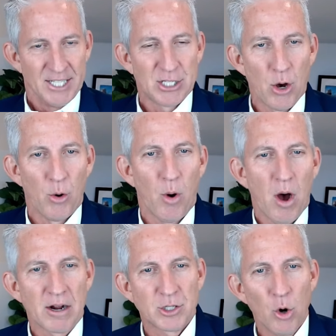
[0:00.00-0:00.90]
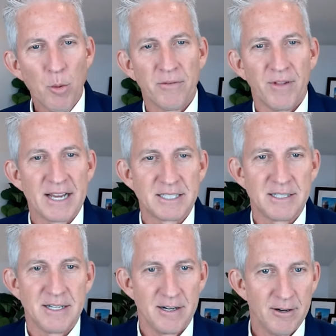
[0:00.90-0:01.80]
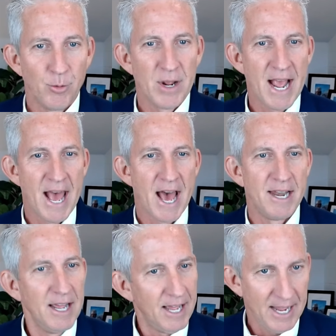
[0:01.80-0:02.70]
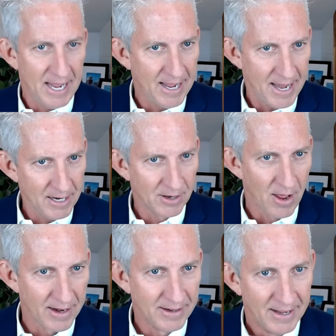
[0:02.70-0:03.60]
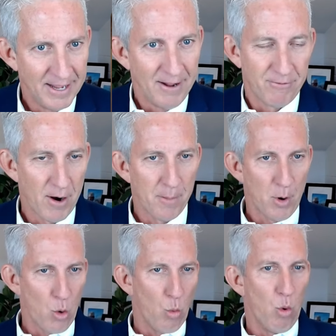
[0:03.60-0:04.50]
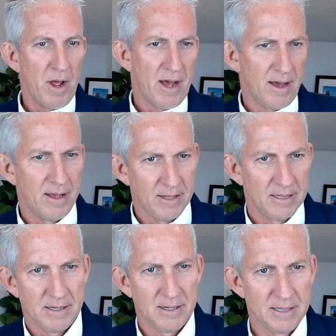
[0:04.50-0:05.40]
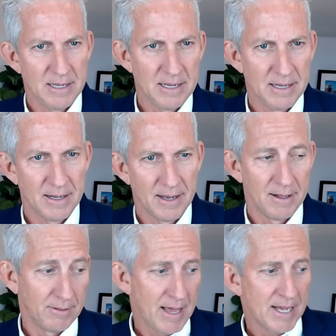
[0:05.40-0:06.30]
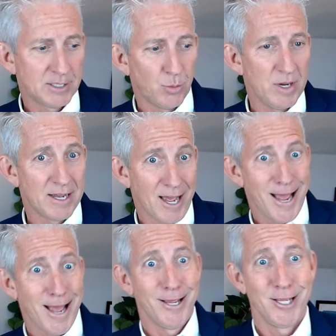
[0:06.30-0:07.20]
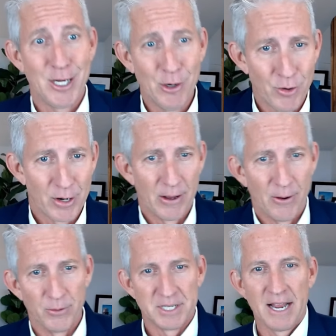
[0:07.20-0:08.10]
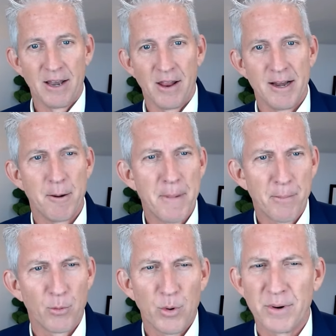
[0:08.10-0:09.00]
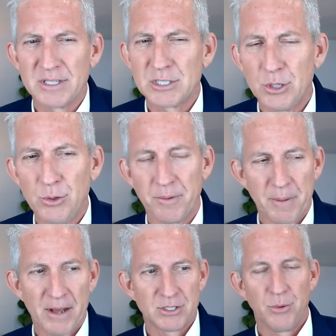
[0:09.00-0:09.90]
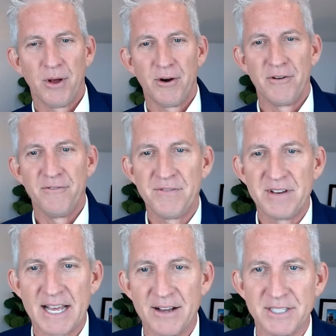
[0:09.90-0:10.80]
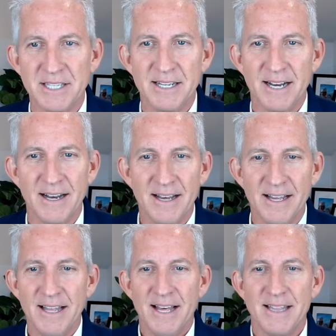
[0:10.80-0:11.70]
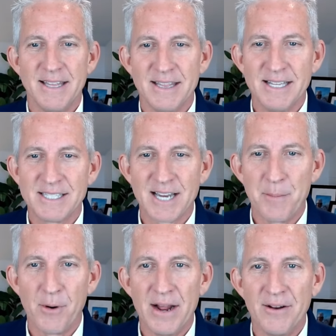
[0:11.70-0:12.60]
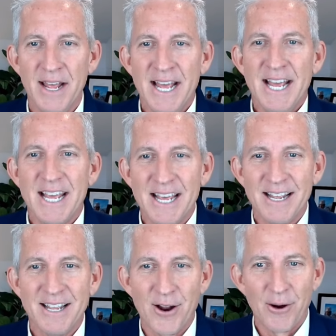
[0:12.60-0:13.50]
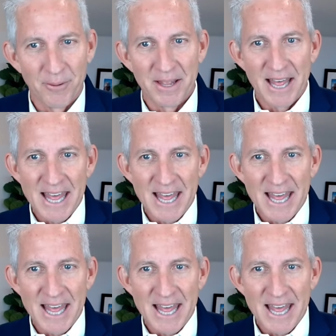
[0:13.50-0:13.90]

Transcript: So October of last year, we had a headline from last week a year ago's headline. And remember, we were at about 250,000 this time around. It, you know,